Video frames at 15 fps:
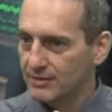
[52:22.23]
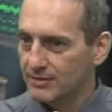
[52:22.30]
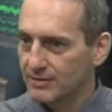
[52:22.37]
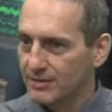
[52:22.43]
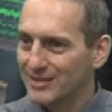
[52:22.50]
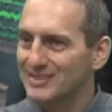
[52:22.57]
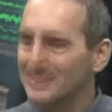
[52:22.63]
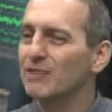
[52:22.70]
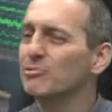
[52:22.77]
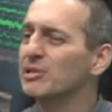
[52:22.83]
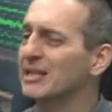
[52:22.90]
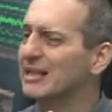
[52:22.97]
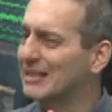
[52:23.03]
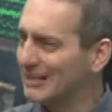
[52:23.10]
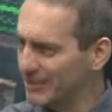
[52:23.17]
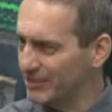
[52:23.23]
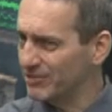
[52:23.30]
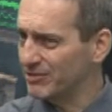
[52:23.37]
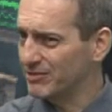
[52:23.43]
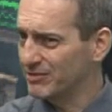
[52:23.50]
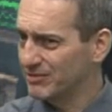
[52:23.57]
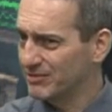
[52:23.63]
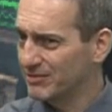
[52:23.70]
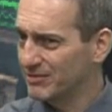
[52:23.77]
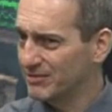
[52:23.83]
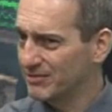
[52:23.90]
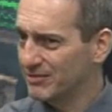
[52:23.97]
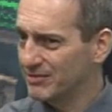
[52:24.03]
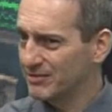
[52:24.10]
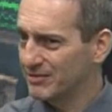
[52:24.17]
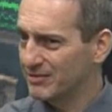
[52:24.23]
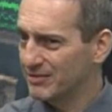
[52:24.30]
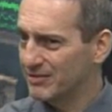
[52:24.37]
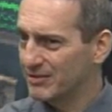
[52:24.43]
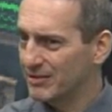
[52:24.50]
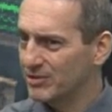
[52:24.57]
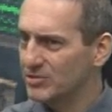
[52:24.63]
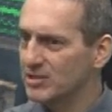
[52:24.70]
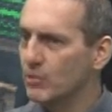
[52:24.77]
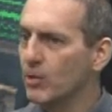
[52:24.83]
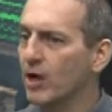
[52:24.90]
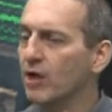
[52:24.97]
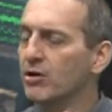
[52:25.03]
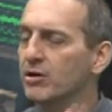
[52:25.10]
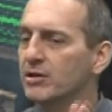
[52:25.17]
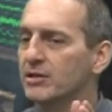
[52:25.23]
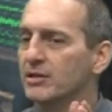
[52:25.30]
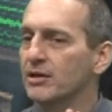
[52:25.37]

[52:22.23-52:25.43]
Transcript: It's not really clear. You say, well,